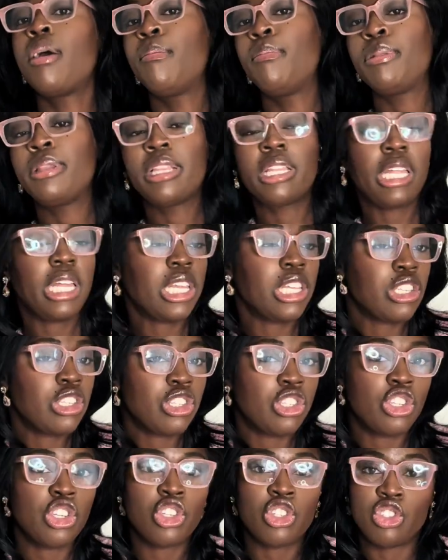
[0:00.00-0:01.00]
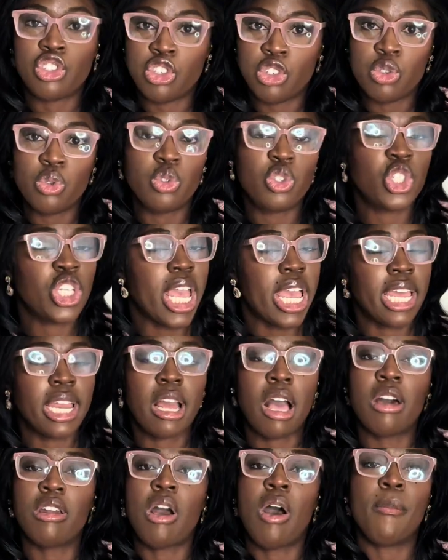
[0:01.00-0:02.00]
please do check it
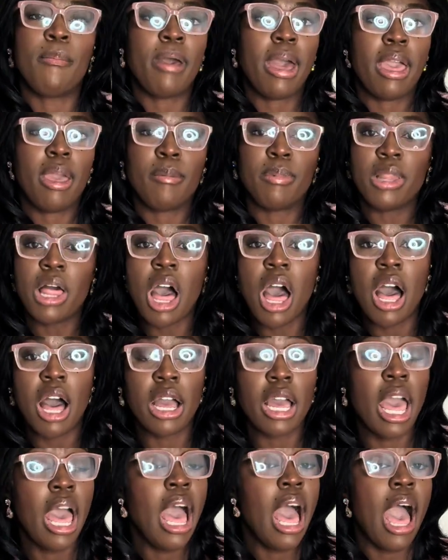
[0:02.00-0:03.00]
out on my blog.